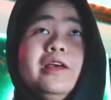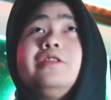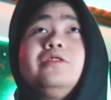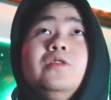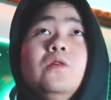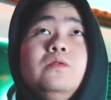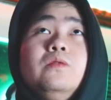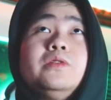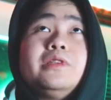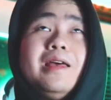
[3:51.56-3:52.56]
hit
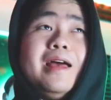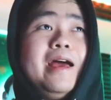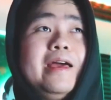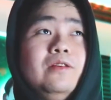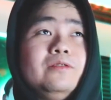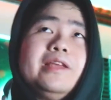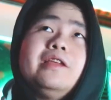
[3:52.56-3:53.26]
those high notes.